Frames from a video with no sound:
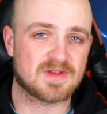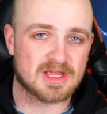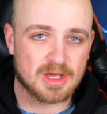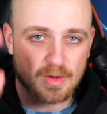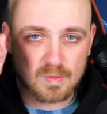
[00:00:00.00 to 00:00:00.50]

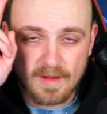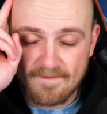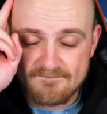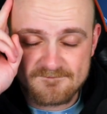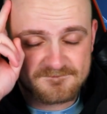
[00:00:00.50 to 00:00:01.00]
video
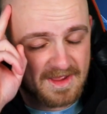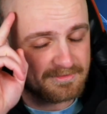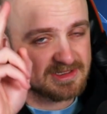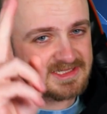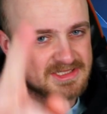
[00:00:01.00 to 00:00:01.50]

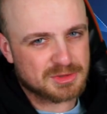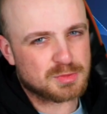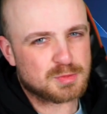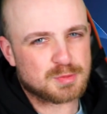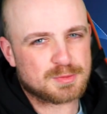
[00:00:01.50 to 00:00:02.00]
very
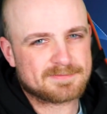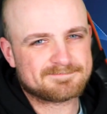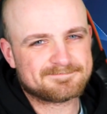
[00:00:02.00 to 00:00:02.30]
soon.